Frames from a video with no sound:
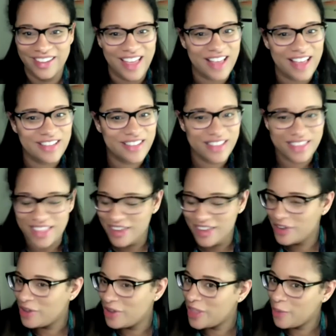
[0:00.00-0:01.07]
as you
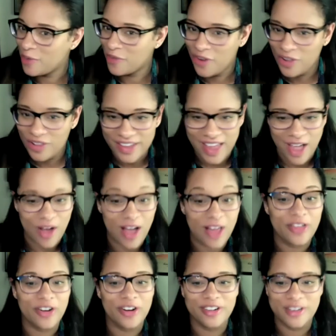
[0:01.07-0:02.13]
know they were rolling out
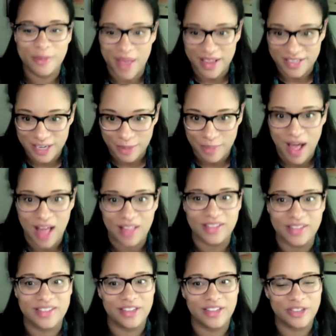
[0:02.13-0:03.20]
other domestic
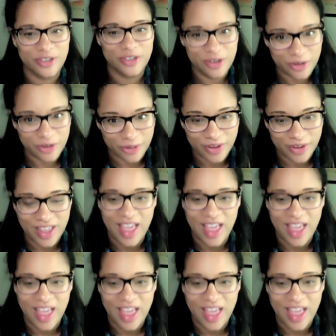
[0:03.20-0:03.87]
policies too